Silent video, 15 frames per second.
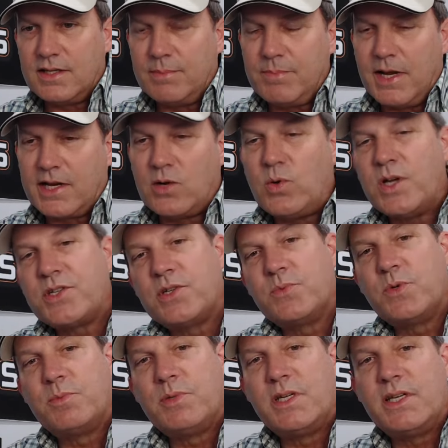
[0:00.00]
My
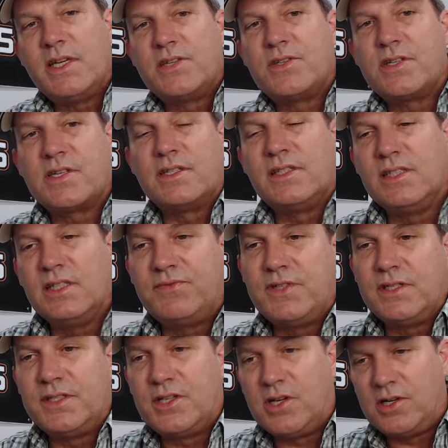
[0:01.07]
question would be, is this a
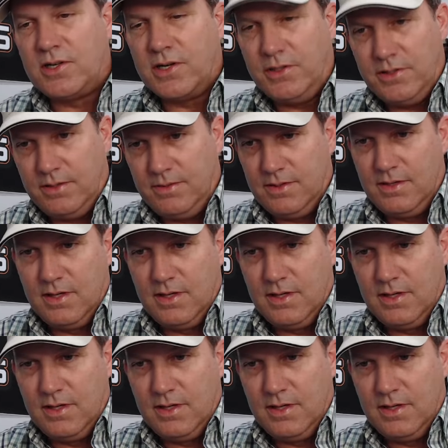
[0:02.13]
lifted cart?